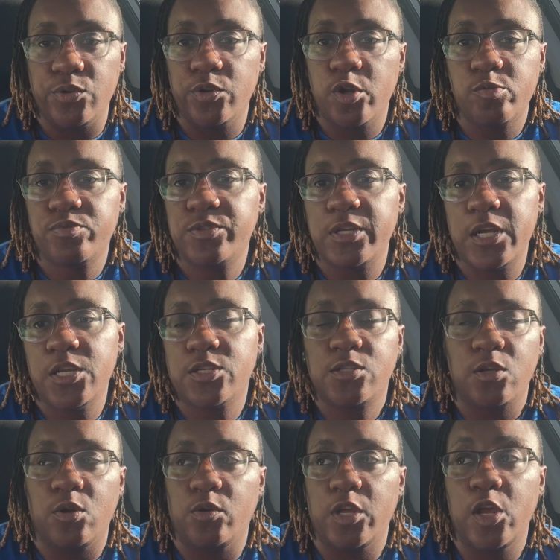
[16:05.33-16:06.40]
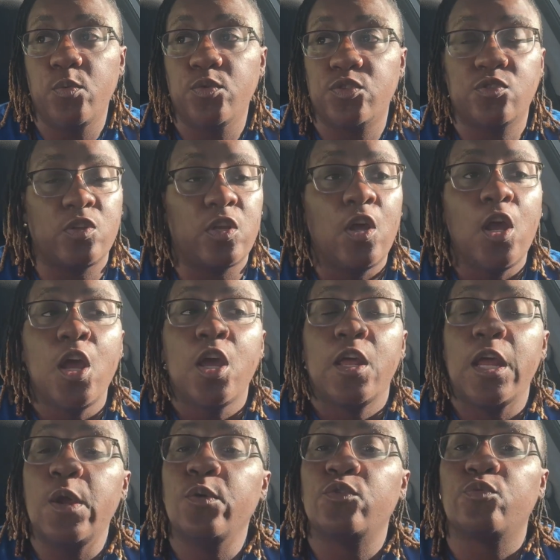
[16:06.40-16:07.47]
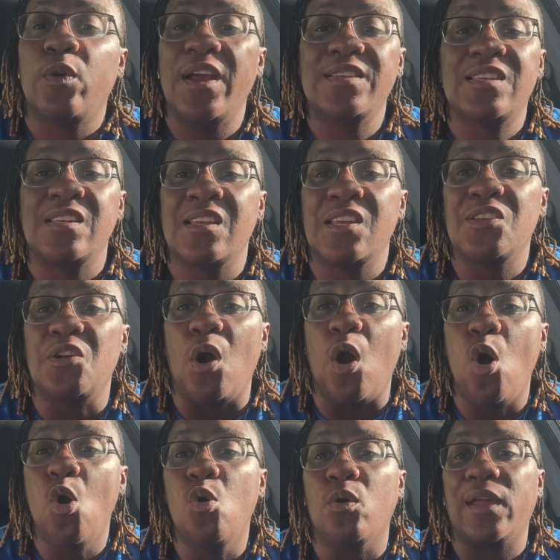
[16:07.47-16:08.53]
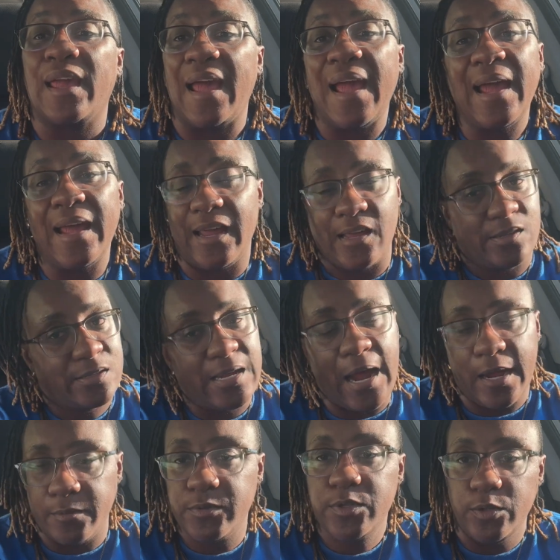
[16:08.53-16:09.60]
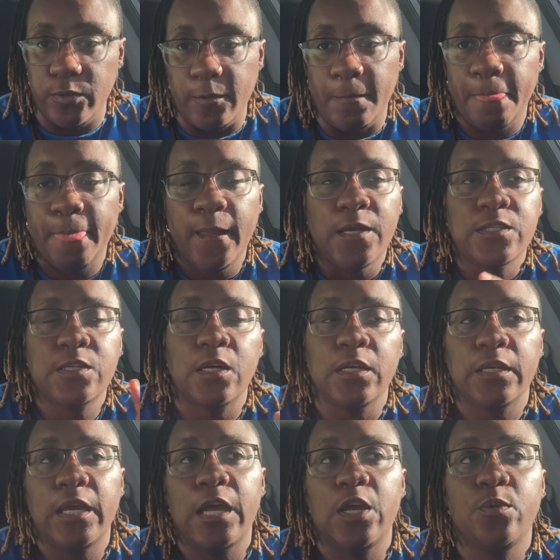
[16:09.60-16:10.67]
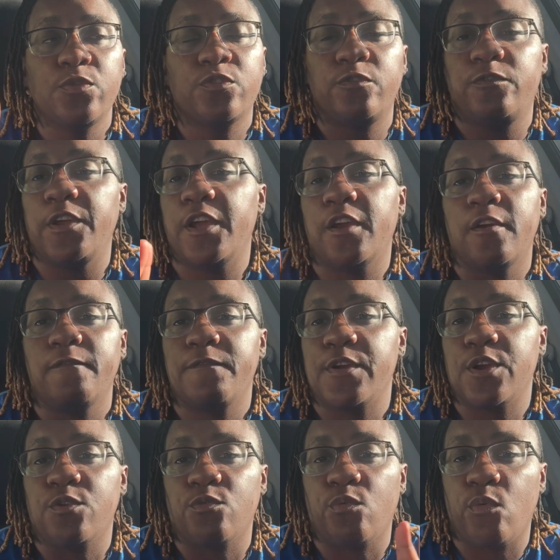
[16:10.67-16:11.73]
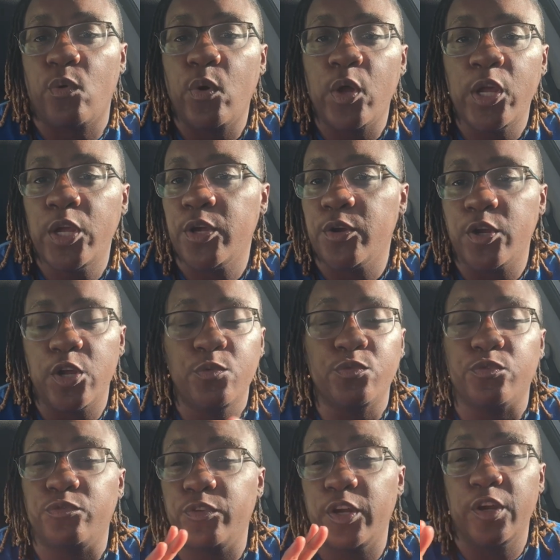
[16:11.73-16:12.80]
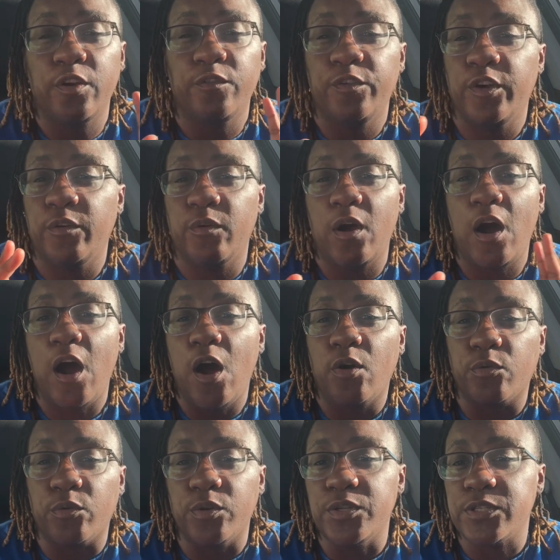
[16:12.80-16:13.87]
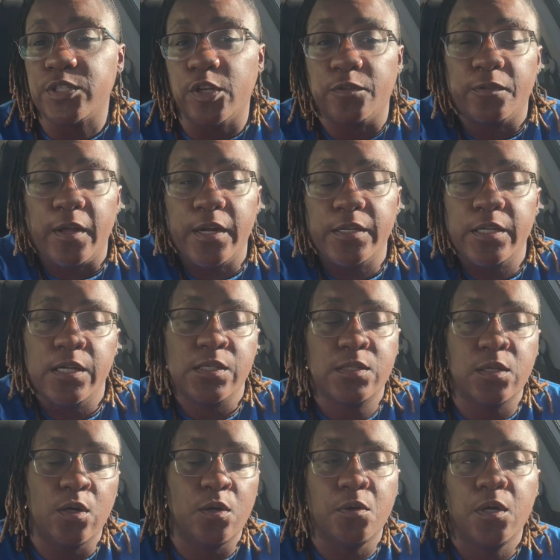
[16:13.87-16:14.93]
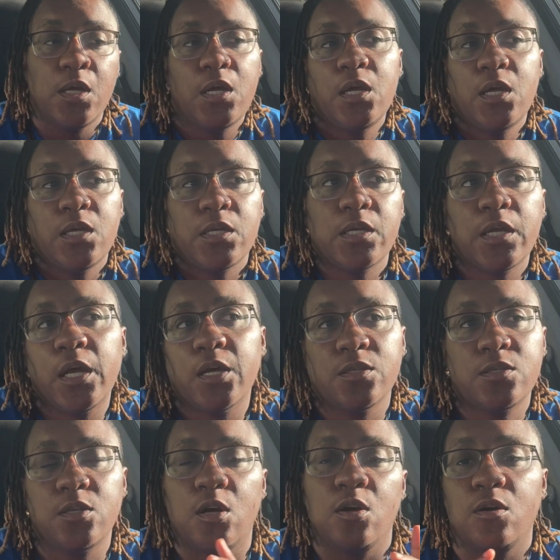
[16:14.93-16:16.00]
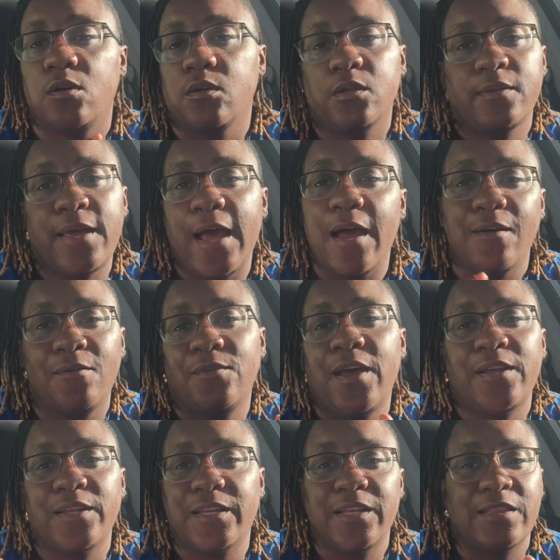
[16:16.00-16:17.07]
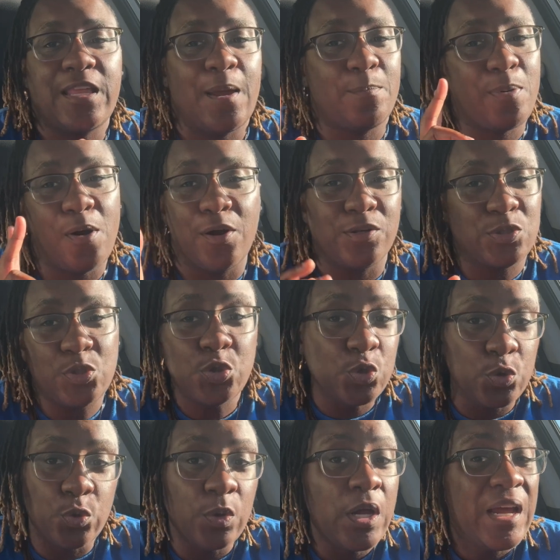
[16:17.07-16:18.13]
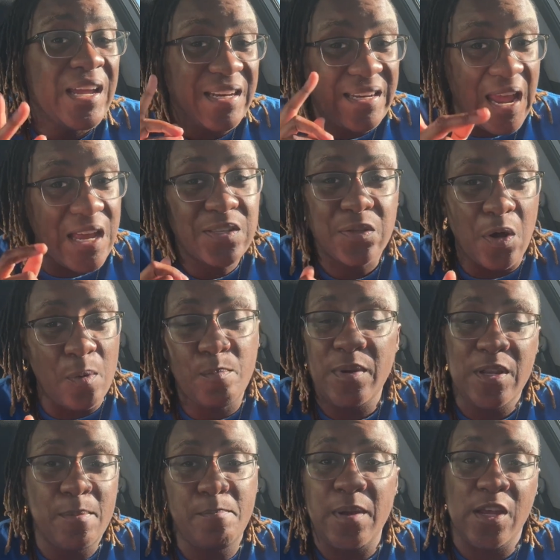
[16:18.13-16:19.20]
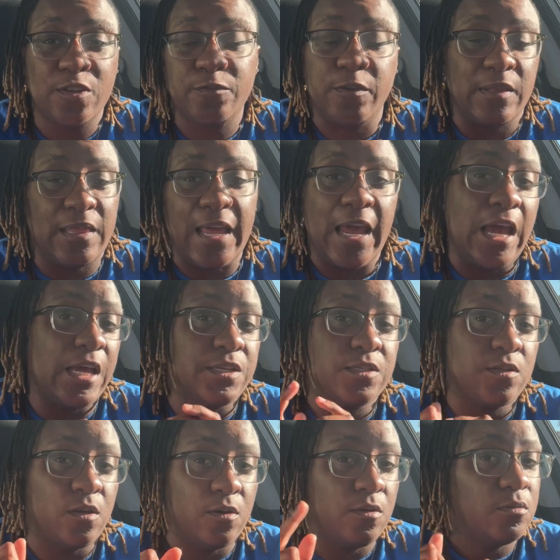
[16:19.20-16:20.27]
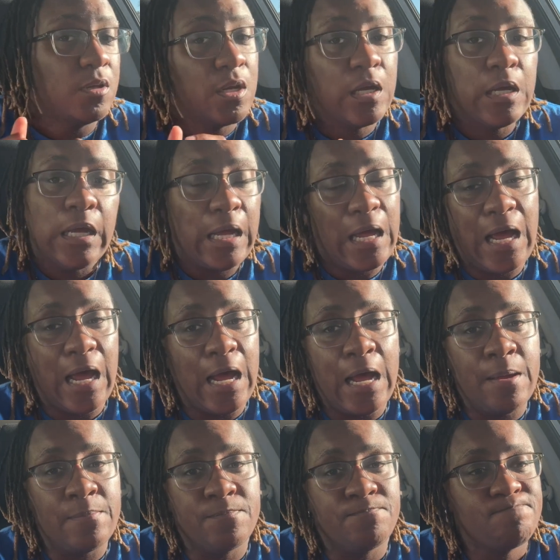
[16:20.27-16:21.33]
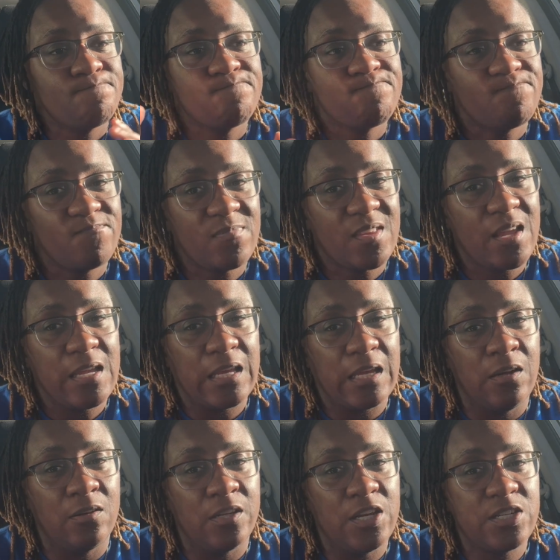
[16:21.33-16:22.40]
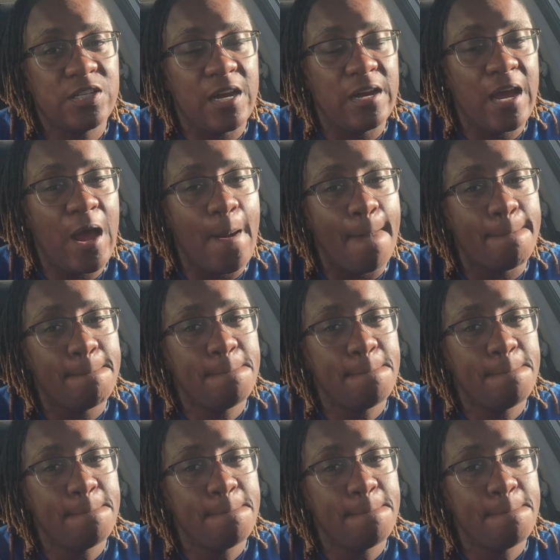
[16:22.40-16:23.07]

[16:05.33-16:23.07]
You know what I'm saying? So it was racist in your own kind type too. So yeah, it was very, very weird. It was very, very awkward and stuff like that. So yeah, so y'all gonna have to get that part 2. That's gonna be the best for last. So I'm gonna let y'all out.